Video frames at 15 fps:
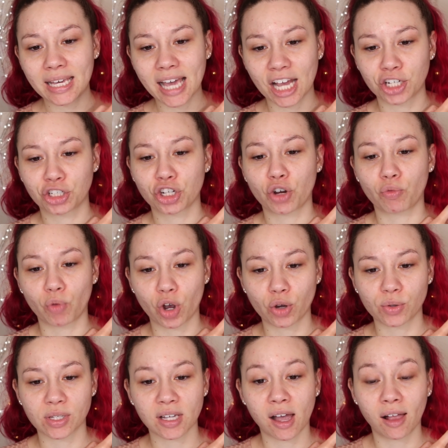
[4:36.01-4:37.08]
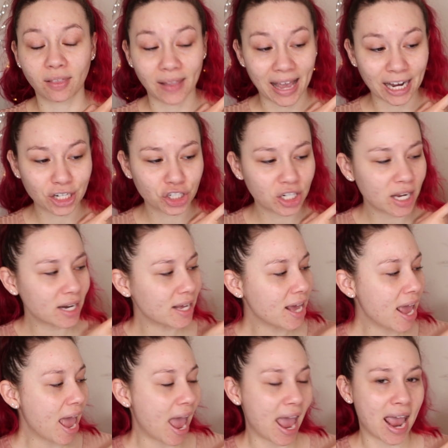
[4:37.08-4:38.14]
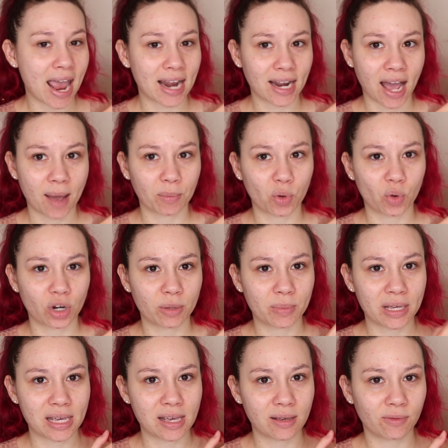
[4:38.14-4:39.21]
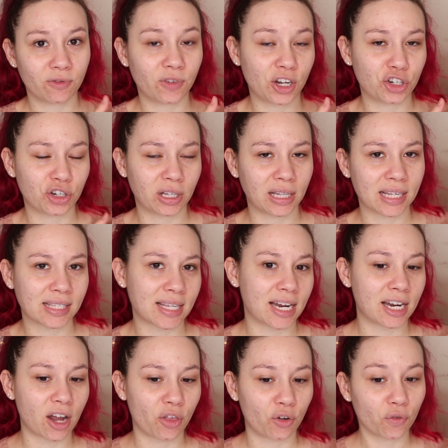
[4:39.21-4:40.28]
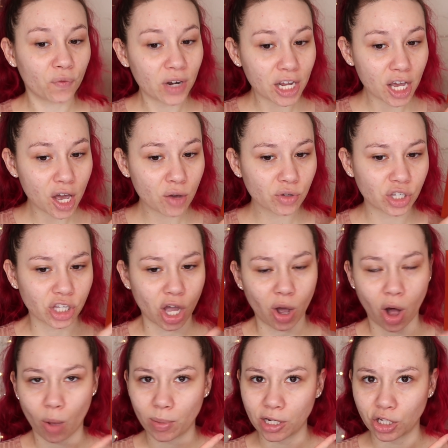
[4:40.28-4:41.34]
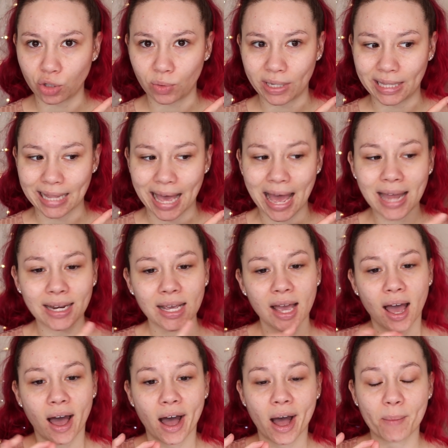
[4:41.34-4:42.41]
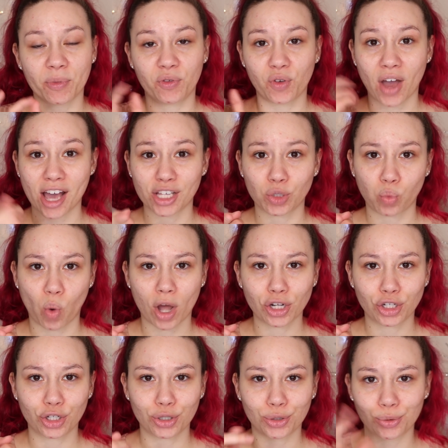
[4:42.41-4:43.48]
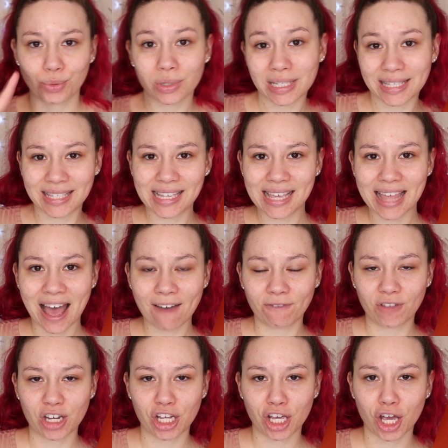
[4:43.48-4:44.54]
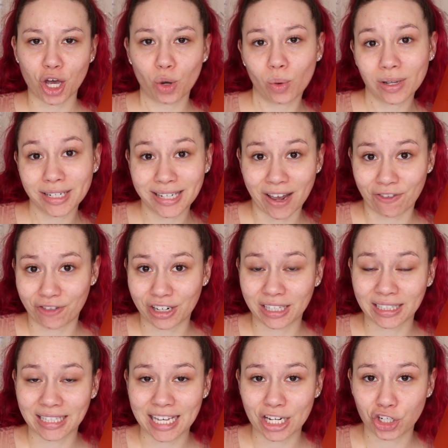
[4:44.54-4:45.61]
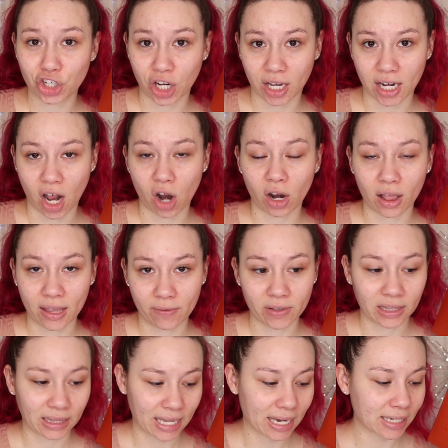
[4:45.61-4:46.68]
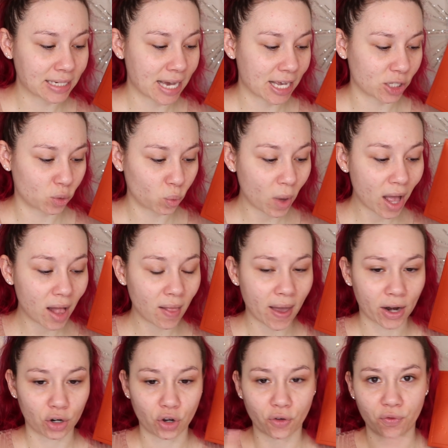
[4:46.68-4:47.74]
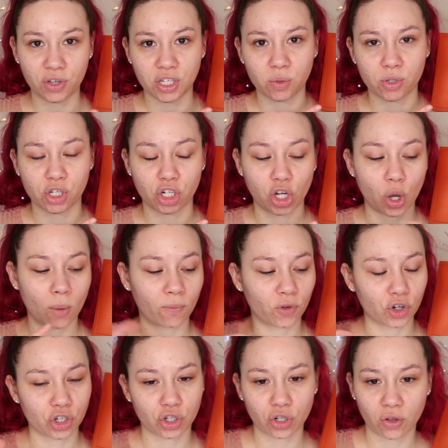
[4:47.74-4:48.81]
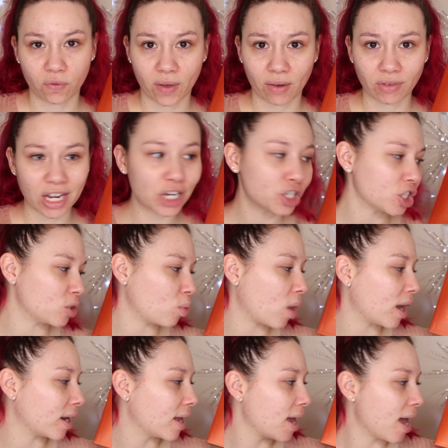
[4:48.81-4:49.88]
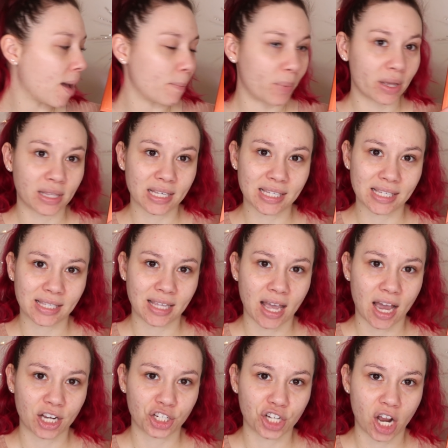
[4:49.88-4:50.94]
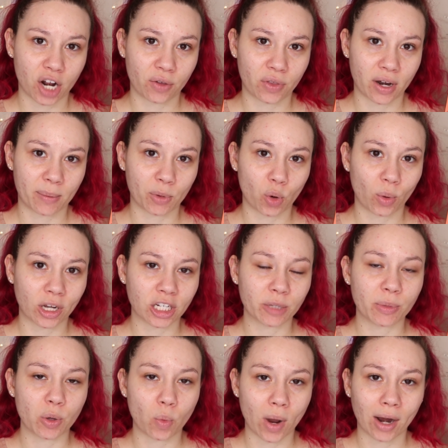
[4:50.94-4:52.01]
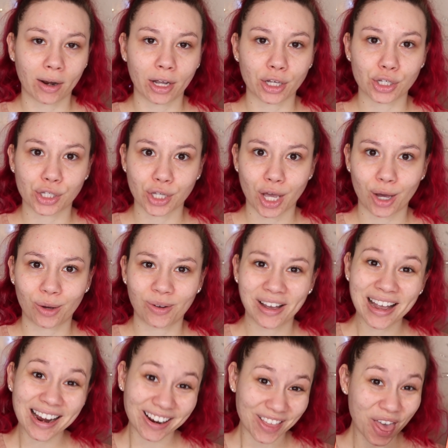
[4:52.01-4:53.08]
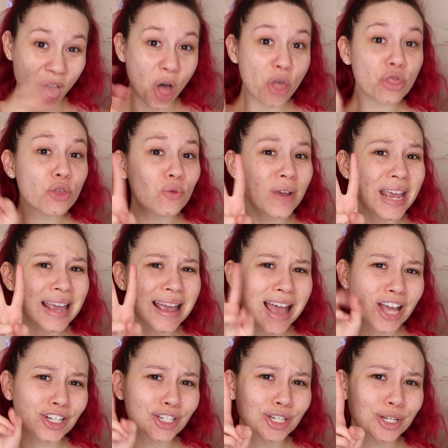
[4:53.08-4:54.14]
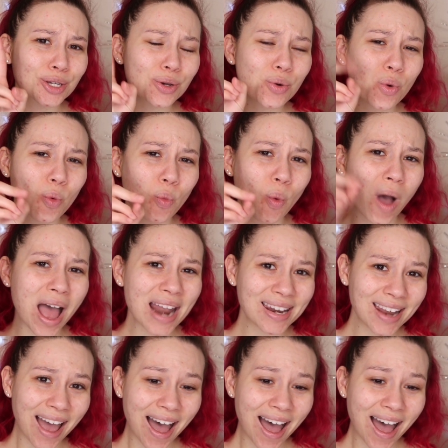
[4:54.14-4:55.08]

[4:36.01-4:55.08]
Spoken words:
Kesha Rose collection, and I'm going to be featuring this in another video, so I'll be doing that. If you guys want to see that video, definitely check it out. I'll leave it linked as well. I don't know if this one's going to go up first with the foundation one, but this is the eyeshadow that I'm going to be wearing. So 3, 2, 1.